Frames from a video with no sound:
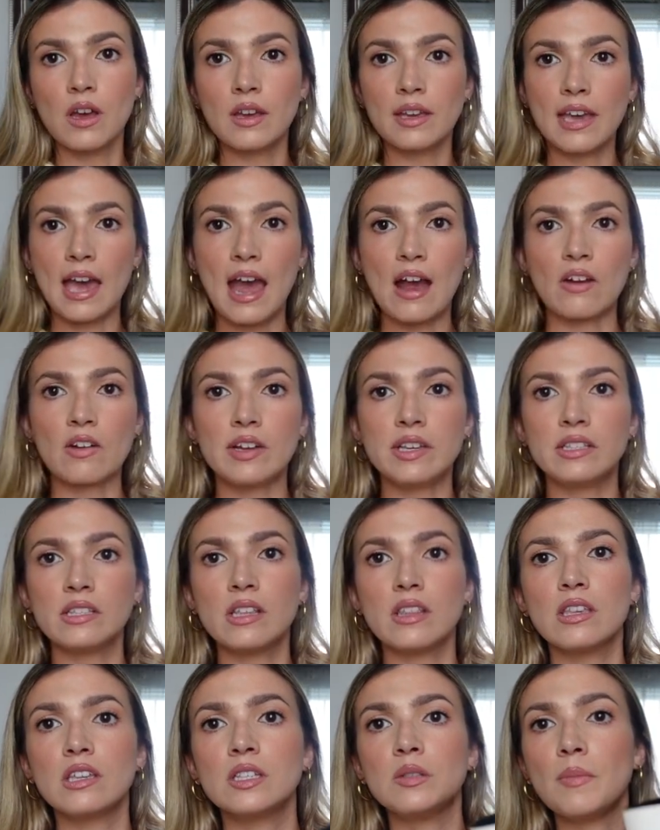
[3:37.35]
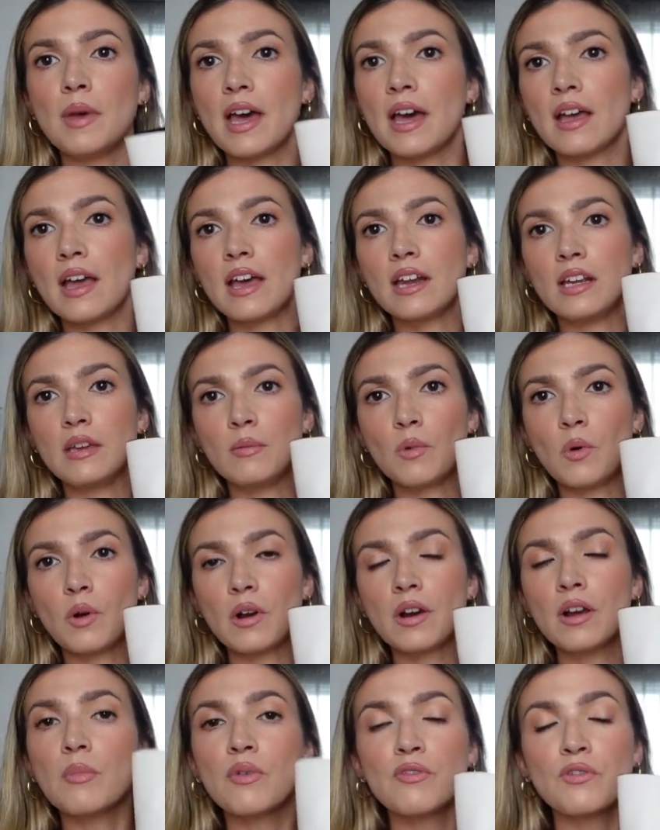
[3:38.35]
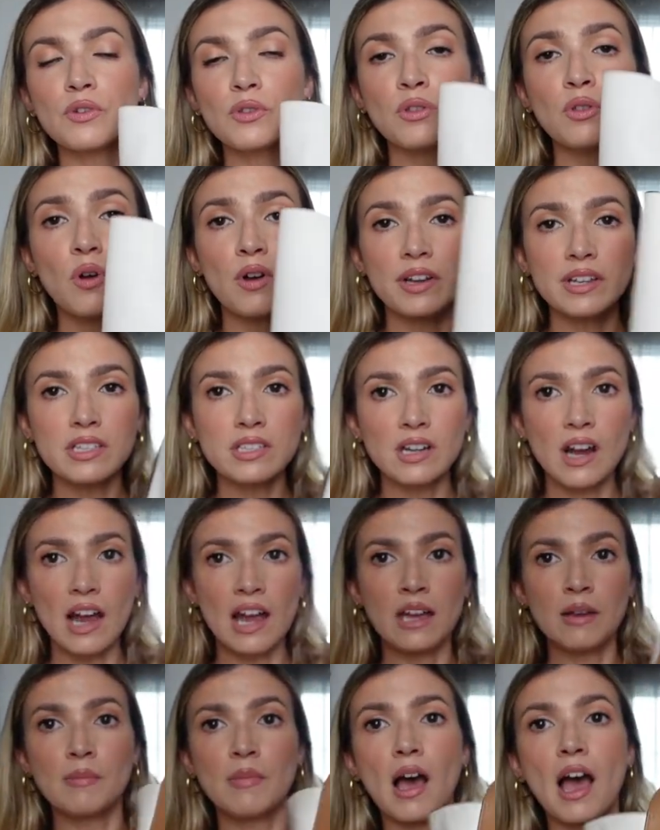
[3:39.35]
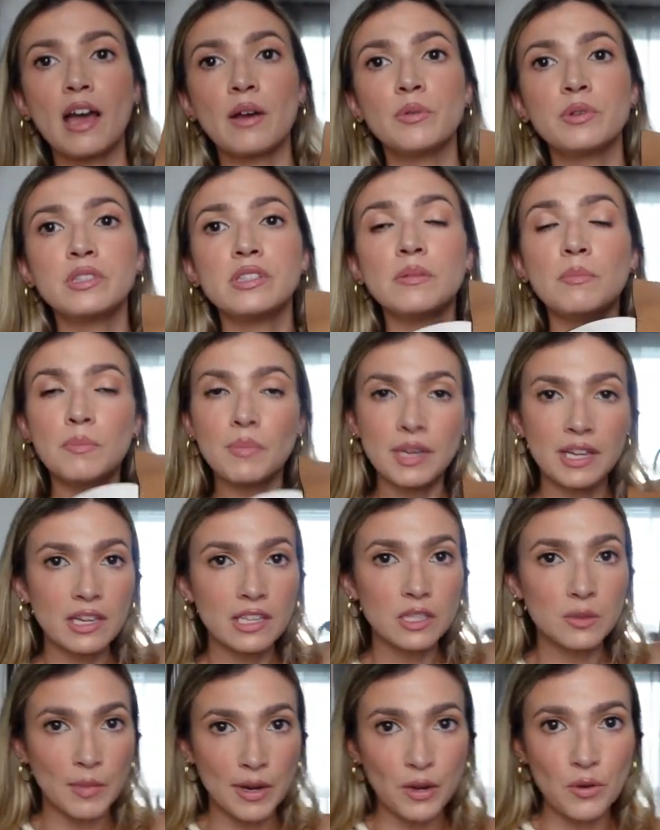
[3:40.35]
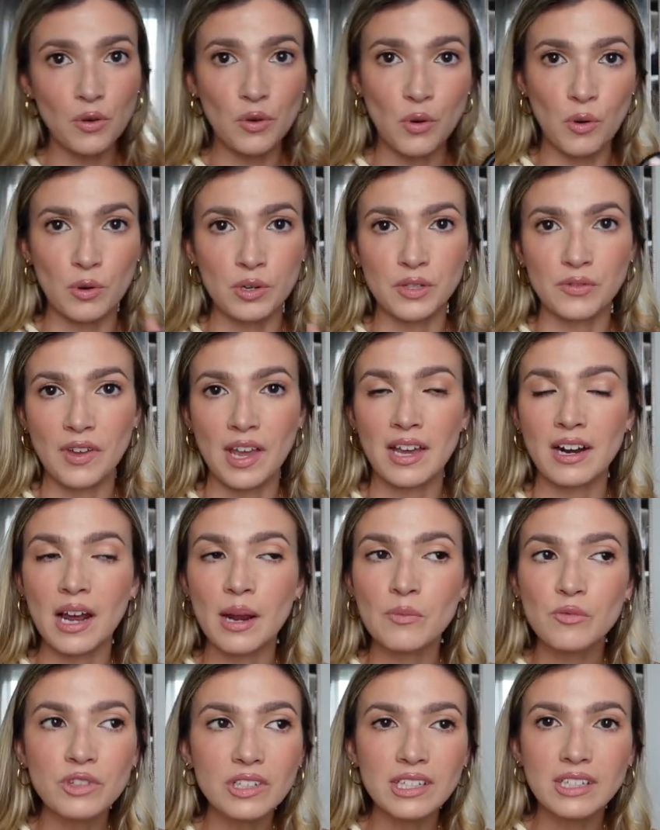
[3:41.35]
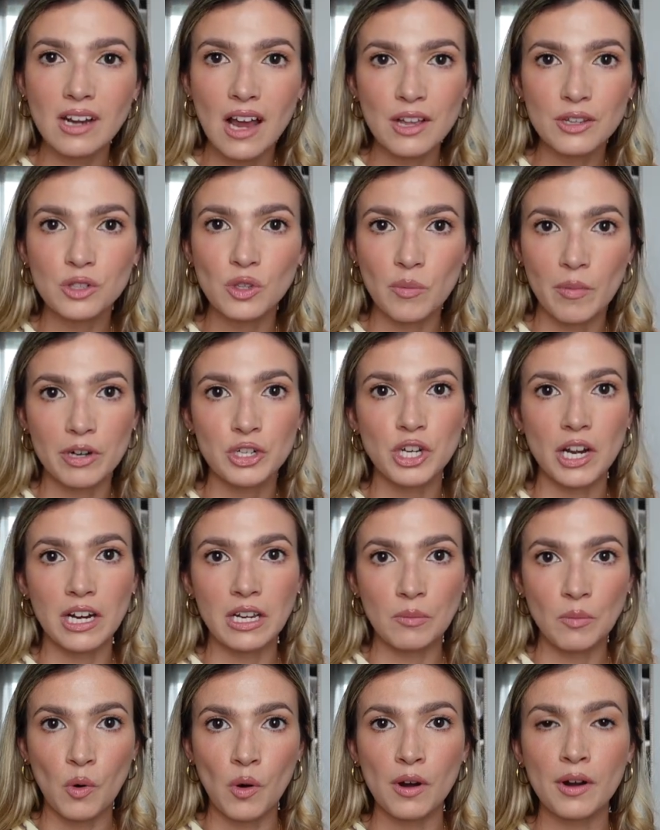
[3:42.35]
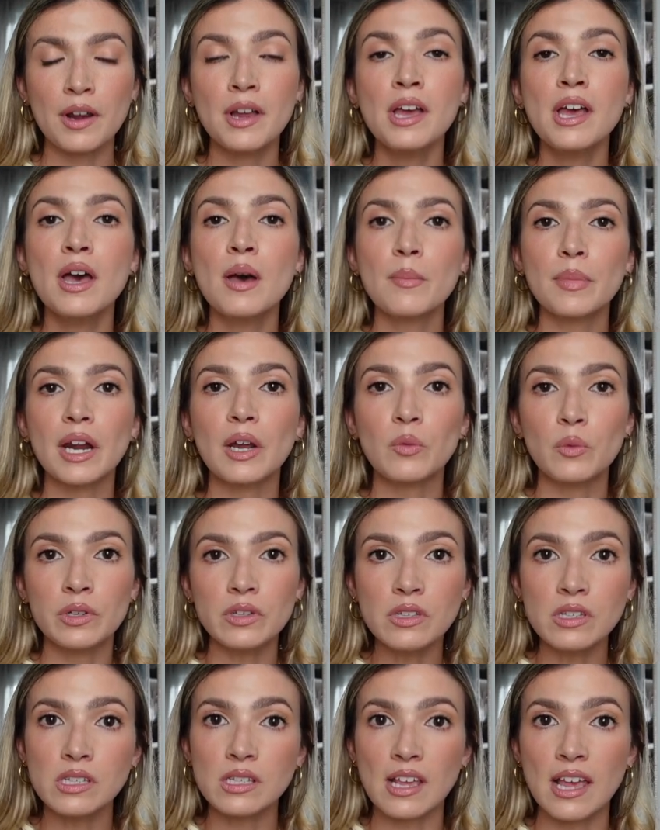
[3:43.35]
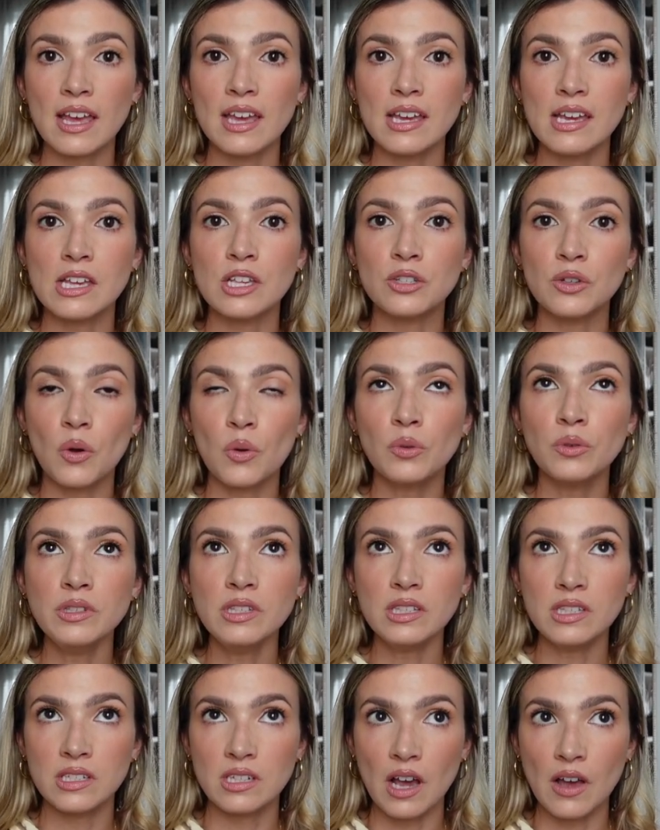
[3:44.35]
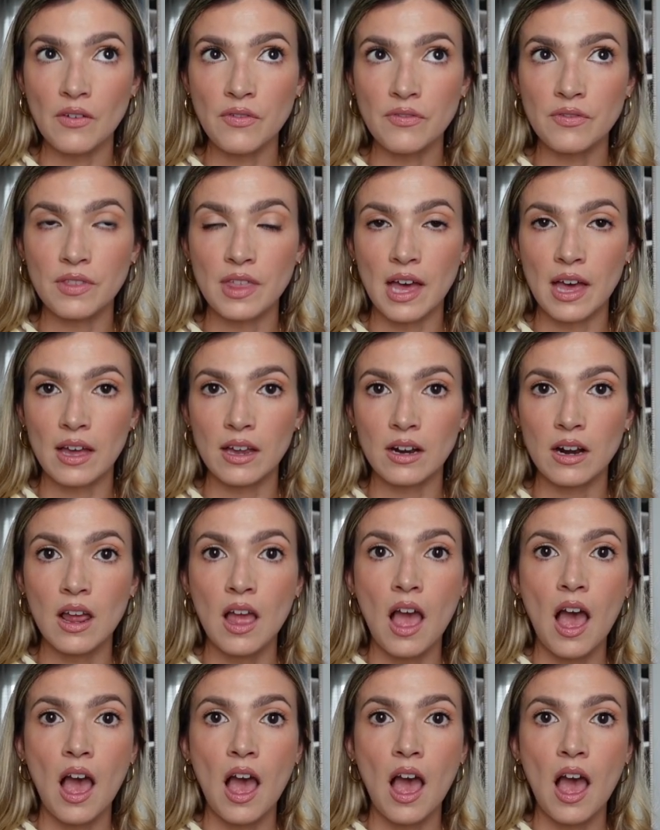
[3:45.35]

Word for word: carries this bag anymore. But for the longest time, I was the biggest Michael Kors fan. I'm really not so much anymore, but I will say his old stuff that